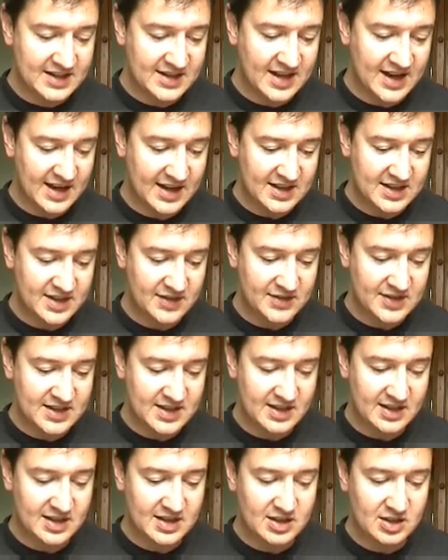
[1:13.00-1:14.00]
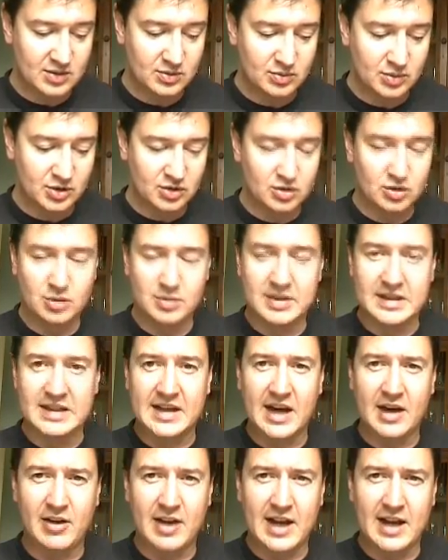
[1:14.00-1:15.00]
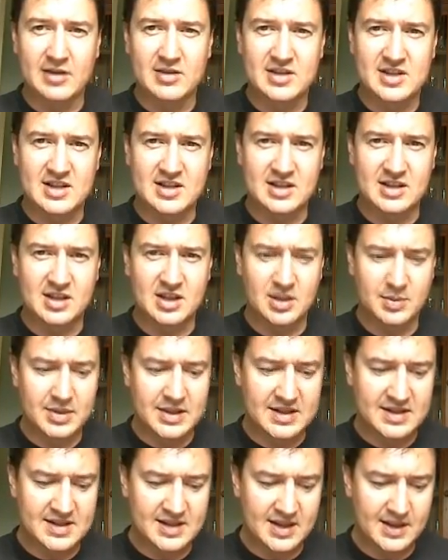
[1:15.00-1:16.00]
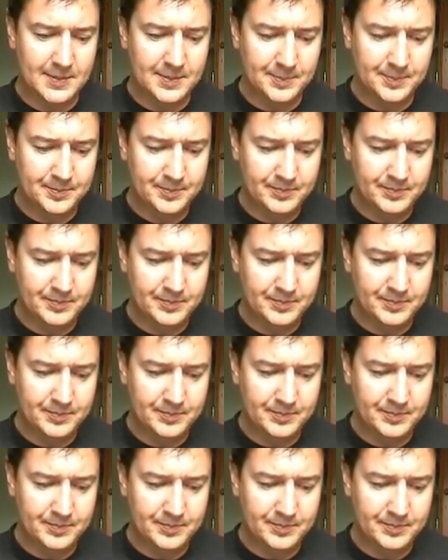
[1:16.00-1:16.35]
internet activity that you would normally carry out sitting at your PC.